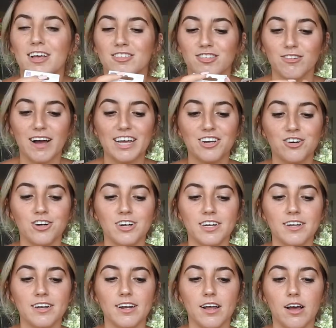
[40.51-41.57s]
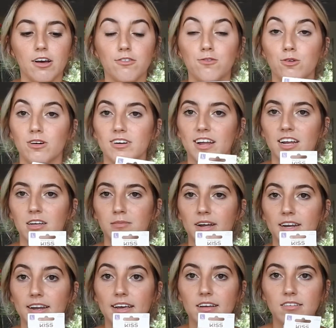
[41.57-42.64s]
So I couldn't afford getting my
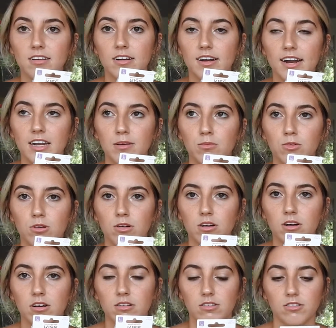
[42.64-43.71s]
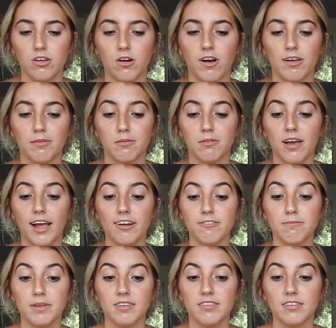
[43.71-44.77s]
nails on anymore, so I've been kind of
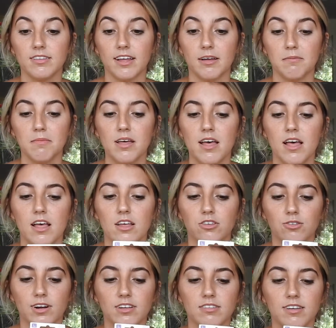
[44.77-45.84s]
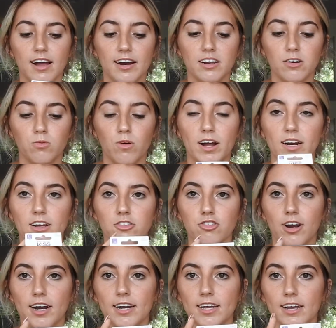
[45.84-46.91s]
missing them. So I decided, why not
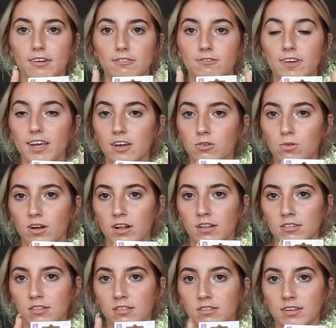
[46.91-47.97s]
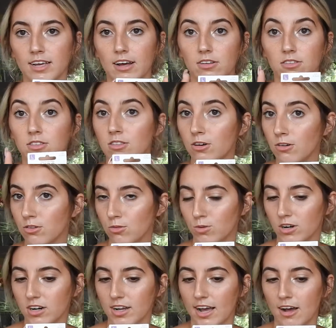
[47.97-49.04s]
try to get fake ones and see how those
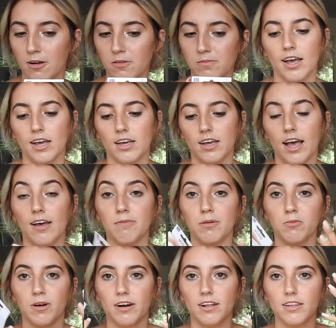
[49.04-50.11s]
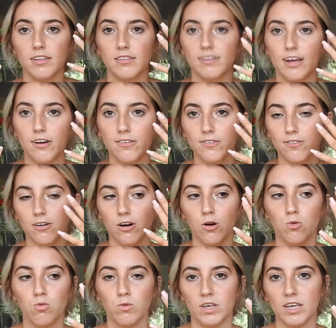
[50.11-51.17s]
work out. I have been wearing these now for a
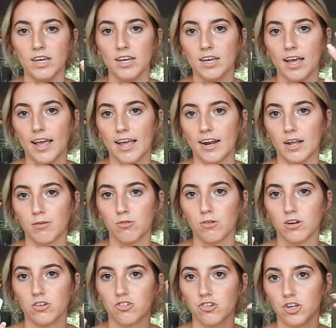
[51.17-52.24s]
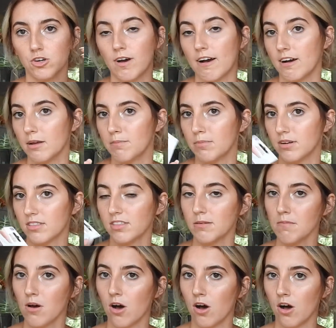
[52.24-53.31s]
week, and I'm going to show you how I put them
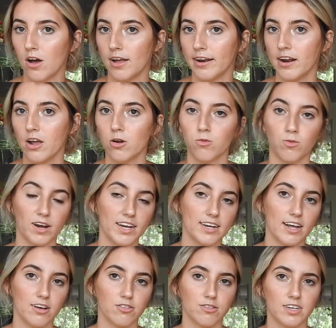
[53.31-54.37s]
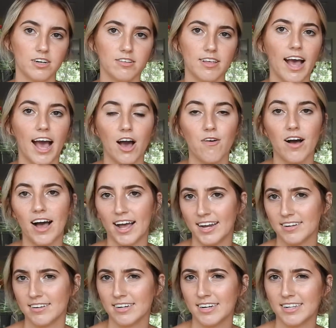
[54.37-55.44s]
on right now. So here's how I
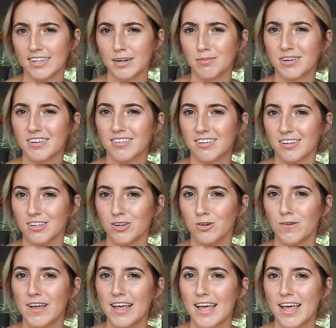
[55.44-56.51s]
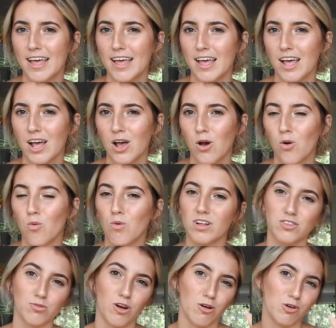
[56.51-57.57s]
did it, and then I'm going to tell you
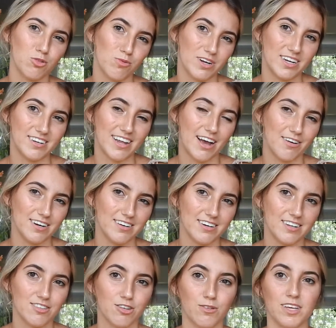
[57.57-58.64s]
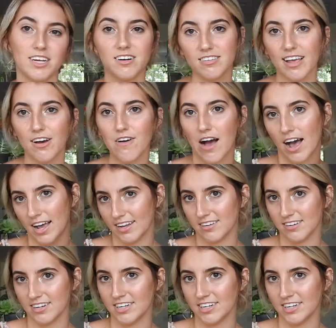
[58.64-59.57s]
what's wrong with how I did it. So here's how I did